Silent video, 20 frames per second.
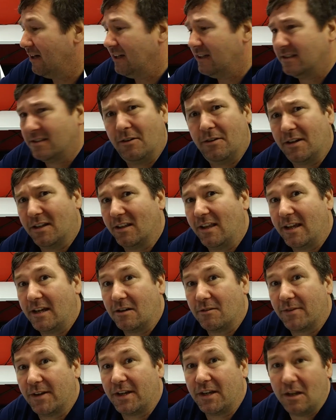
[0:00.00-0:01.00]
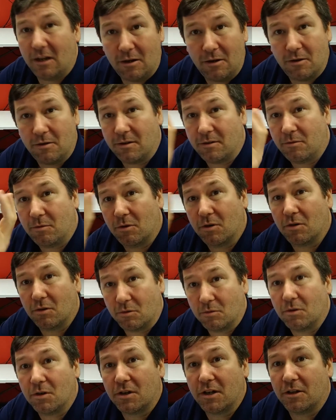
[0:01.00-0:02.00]
So in a later video, we'll,
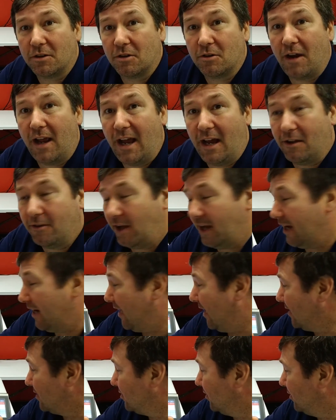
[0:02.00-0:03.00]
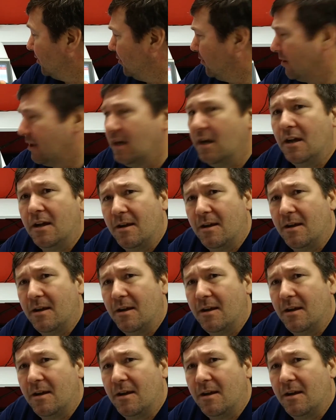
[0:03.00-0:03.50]
we'll go through how I actually do it.